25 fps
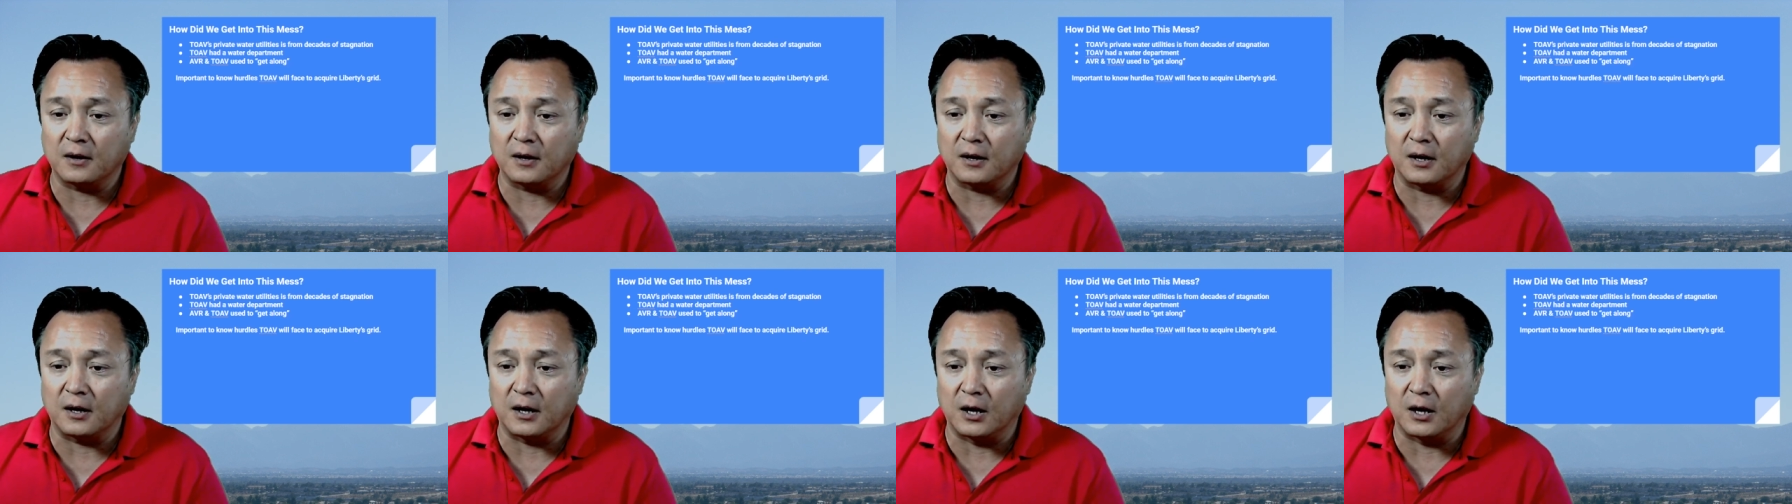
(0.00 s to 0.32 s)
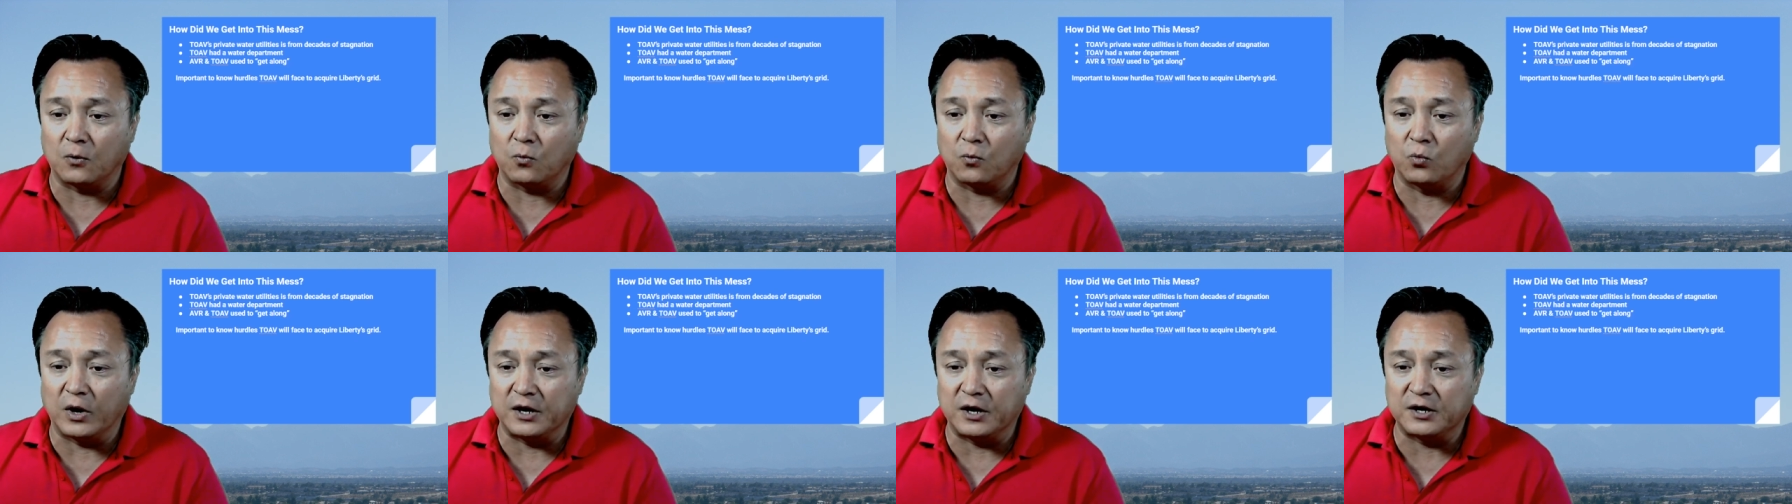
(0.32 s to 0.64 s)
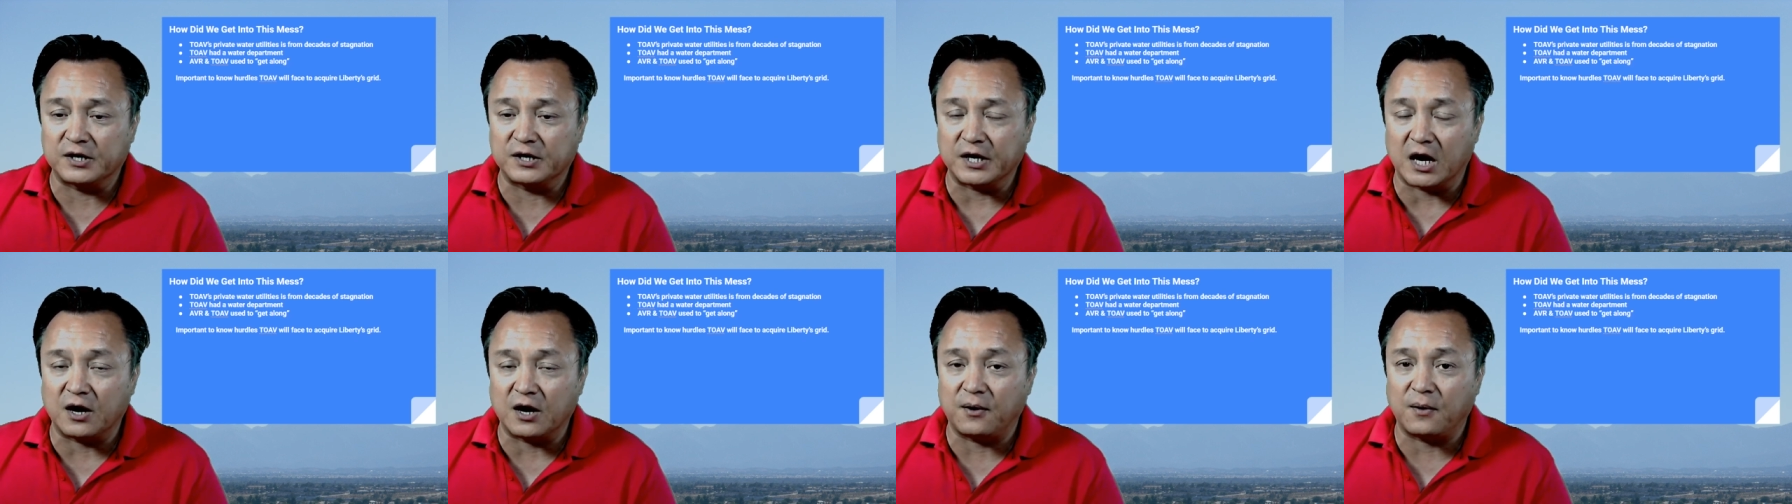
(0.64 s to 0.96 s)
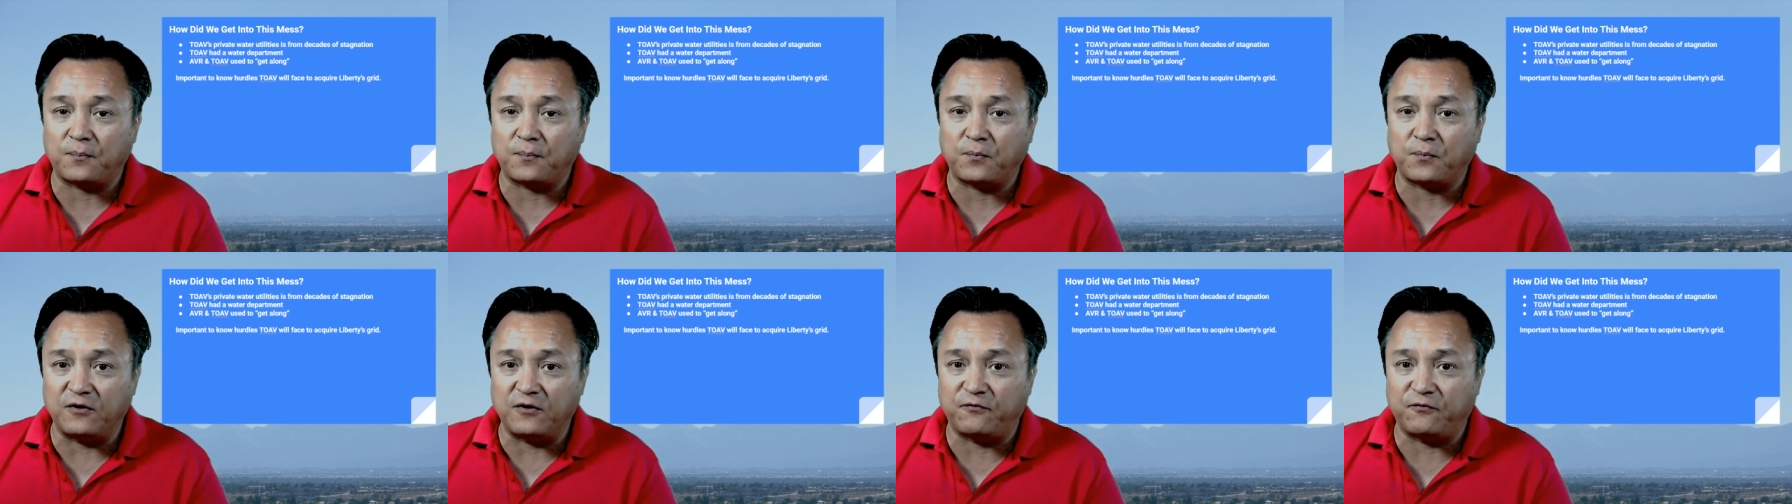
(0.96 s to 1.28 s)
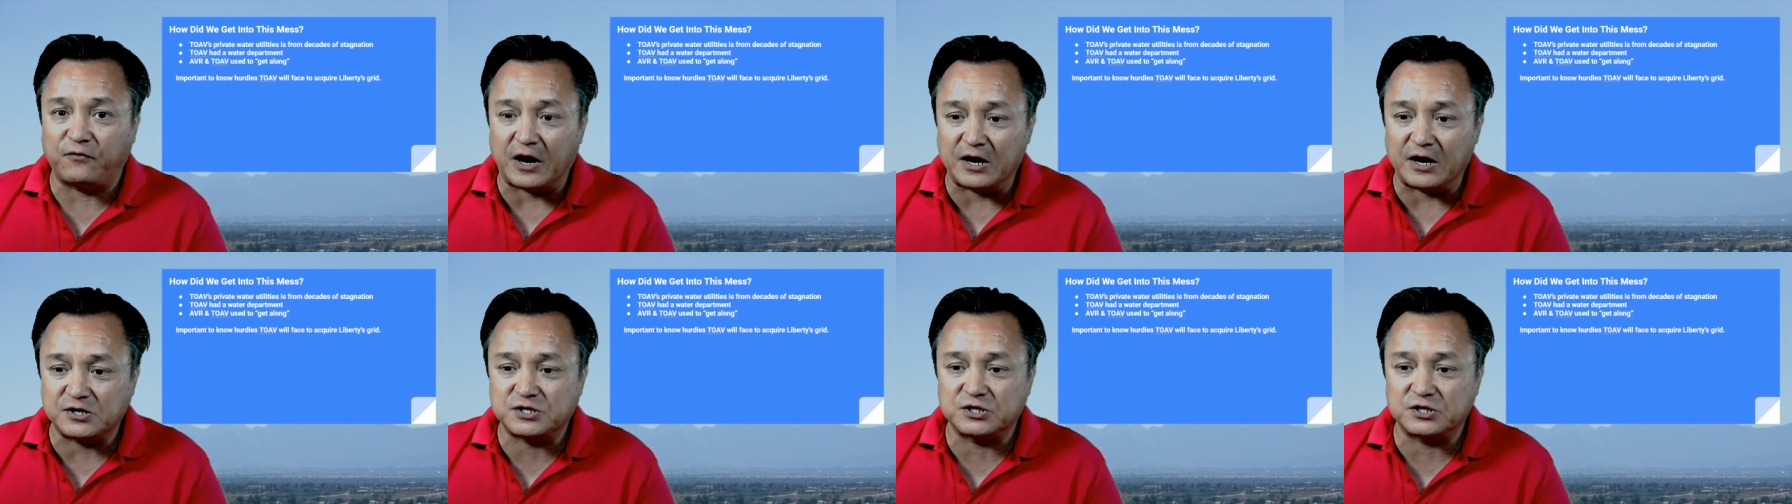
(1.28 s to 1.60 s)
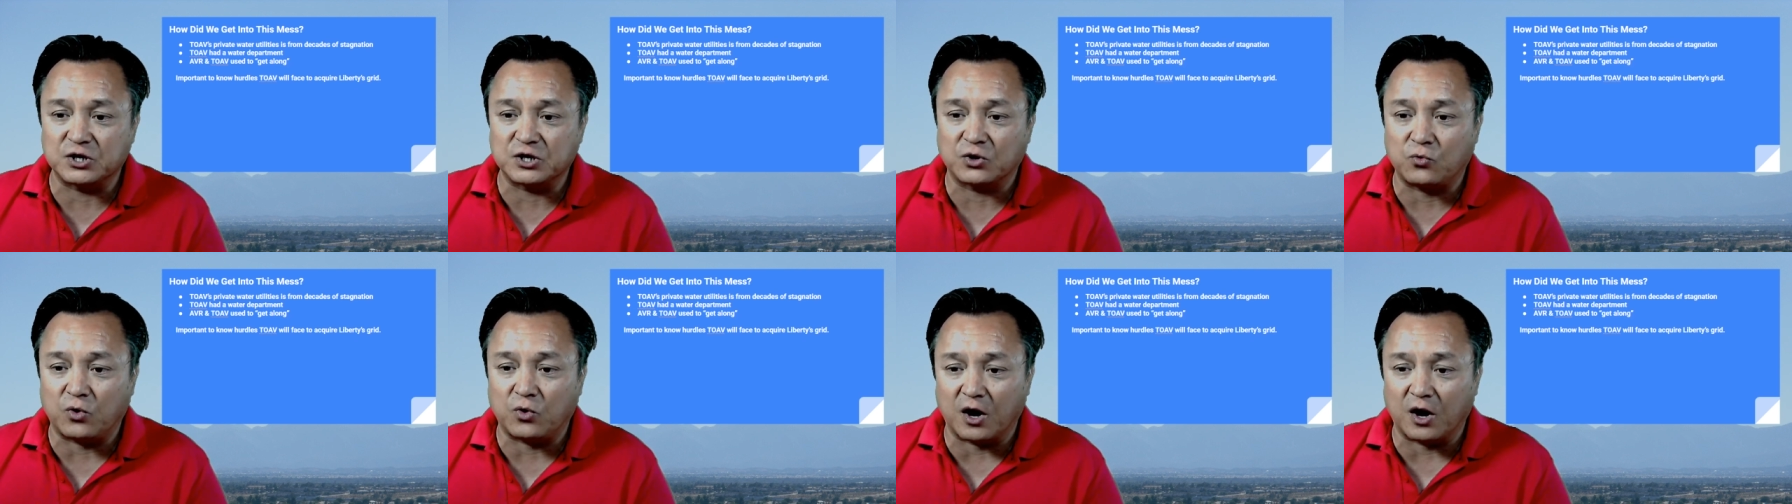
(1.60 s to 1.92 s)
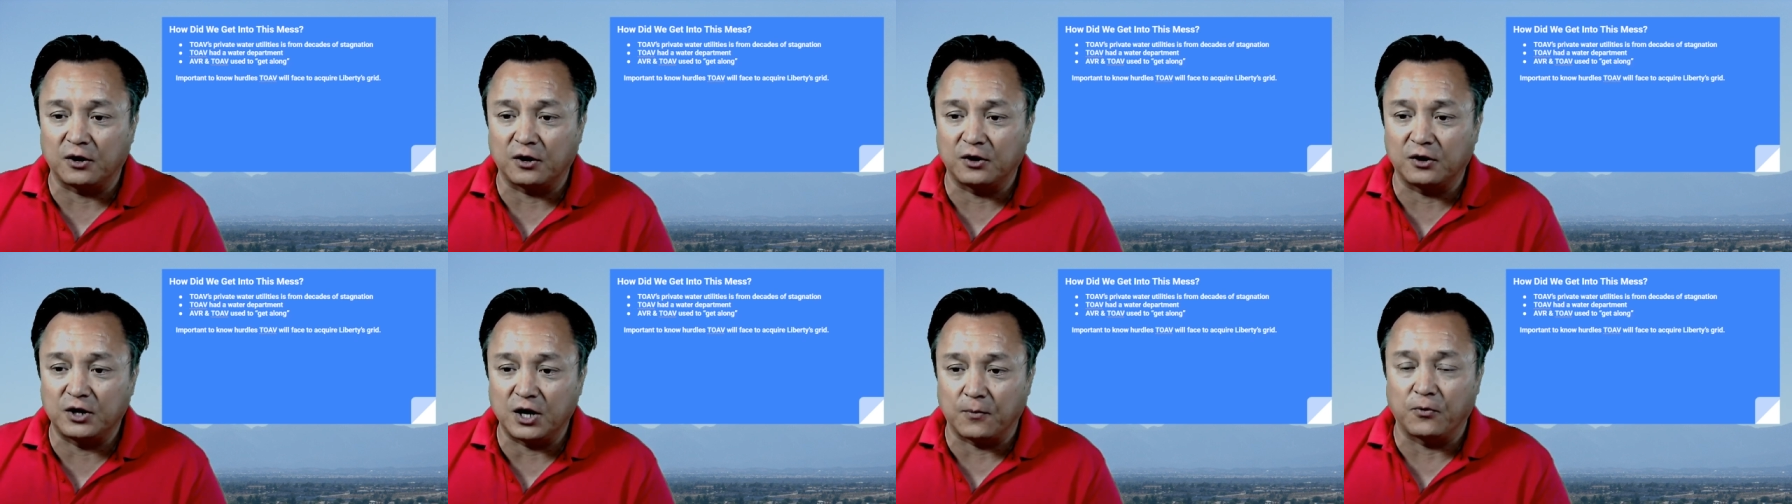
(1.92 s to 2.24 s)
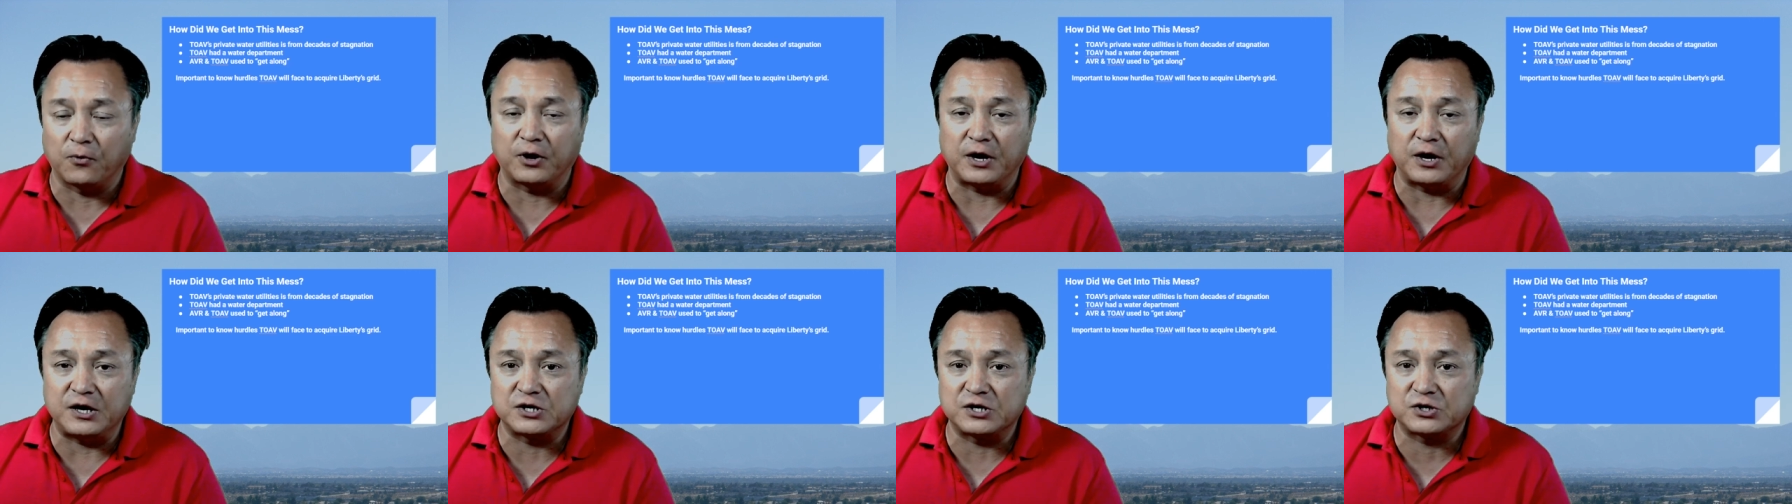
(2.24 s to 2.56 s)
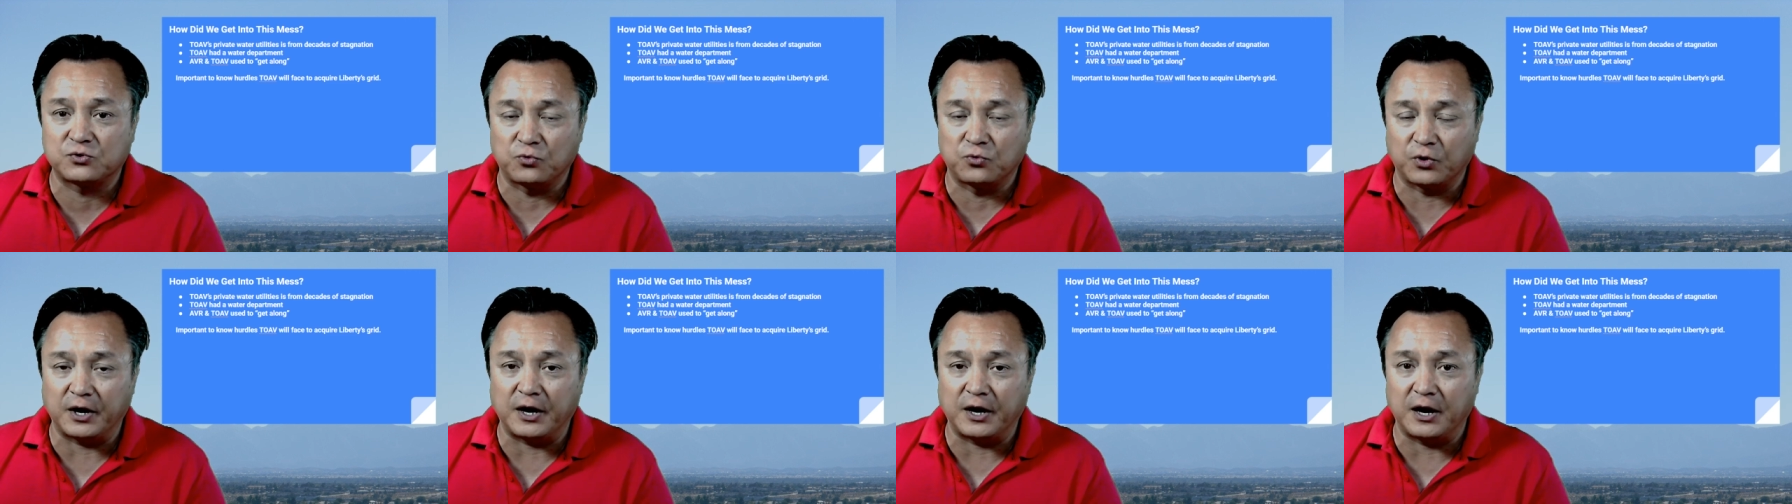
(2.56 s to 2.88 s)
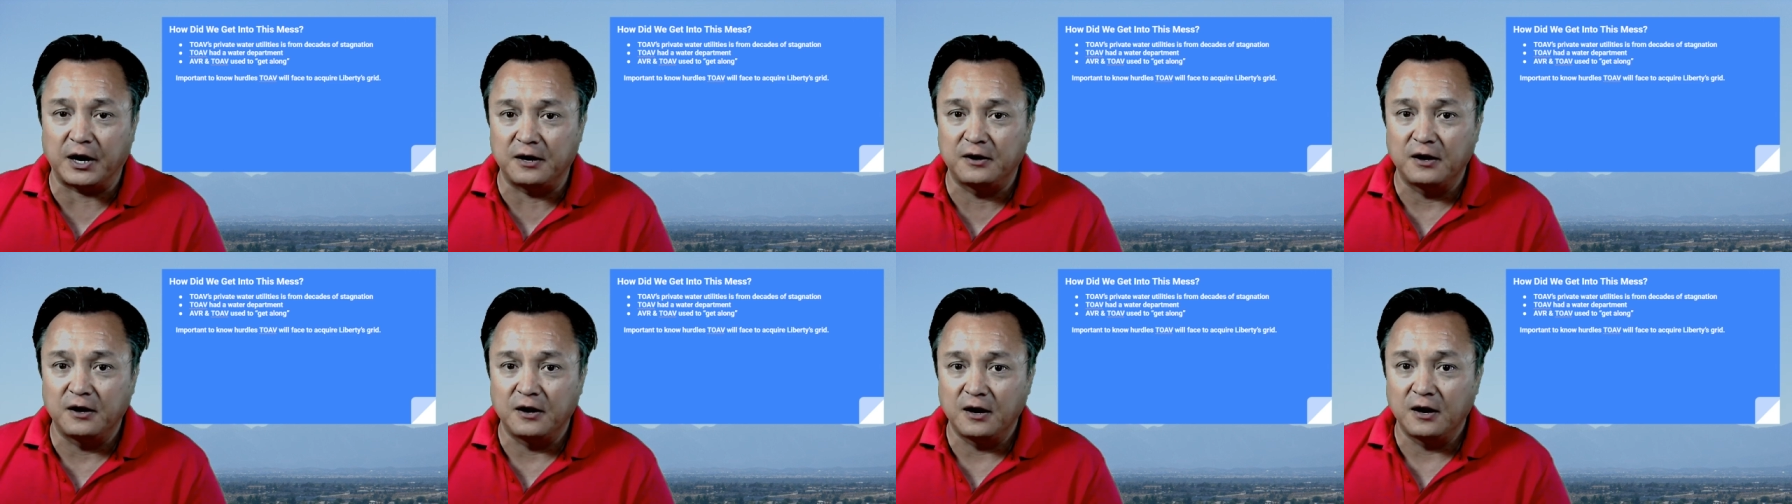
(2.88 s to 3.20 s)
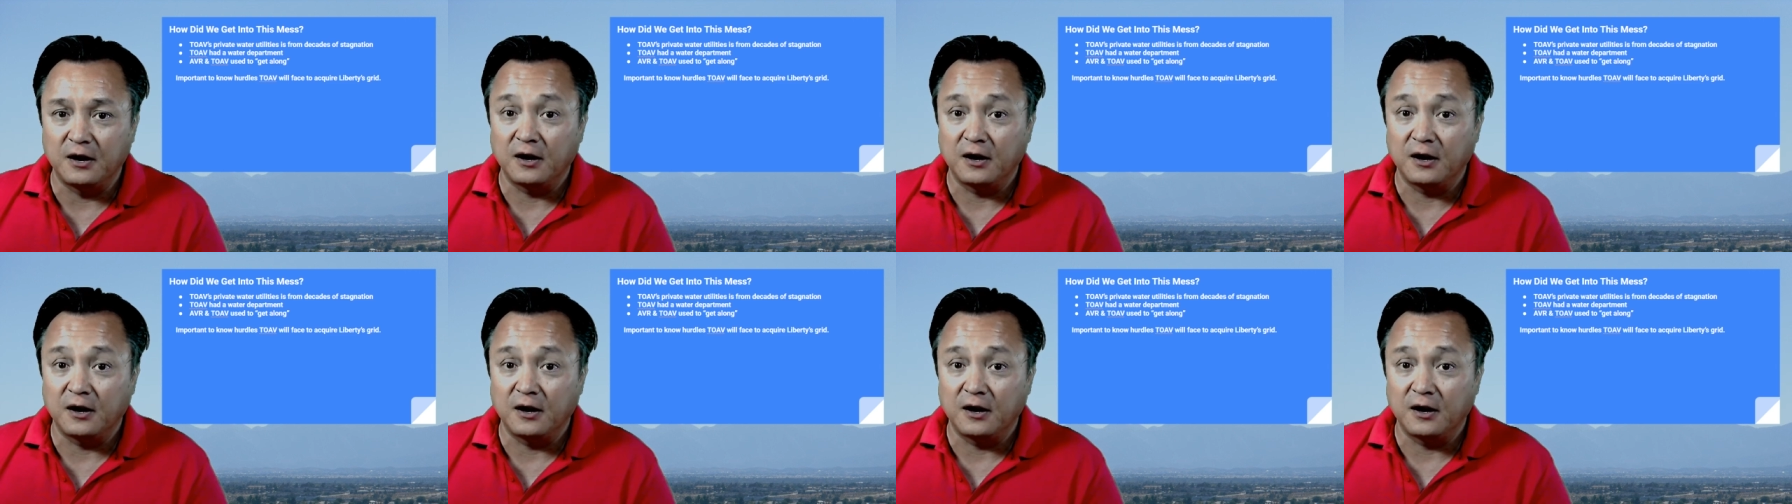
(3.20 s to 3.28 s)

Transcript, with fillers: uh, when Town Apple Valley faces acquired Liberty's grid